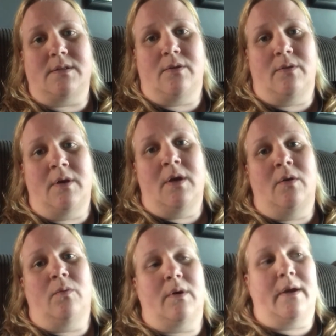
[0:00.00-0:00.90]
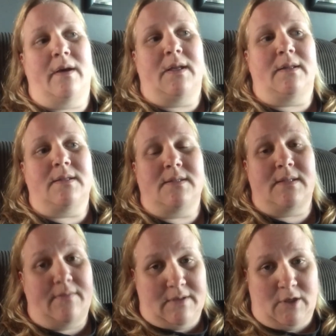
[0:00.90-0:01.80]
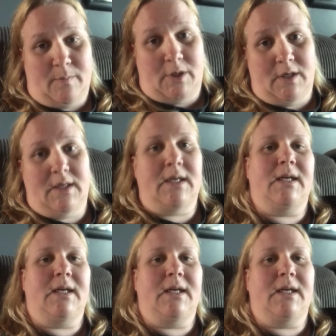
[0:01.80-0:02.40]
So we're now at the 7-year mark,